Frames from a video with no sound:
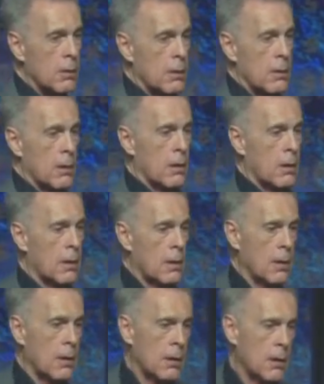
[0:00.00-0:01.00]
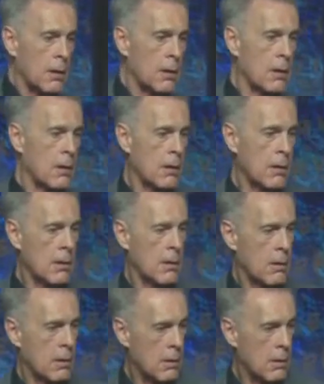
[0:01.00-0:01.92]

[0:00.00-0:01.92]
(no one is talking)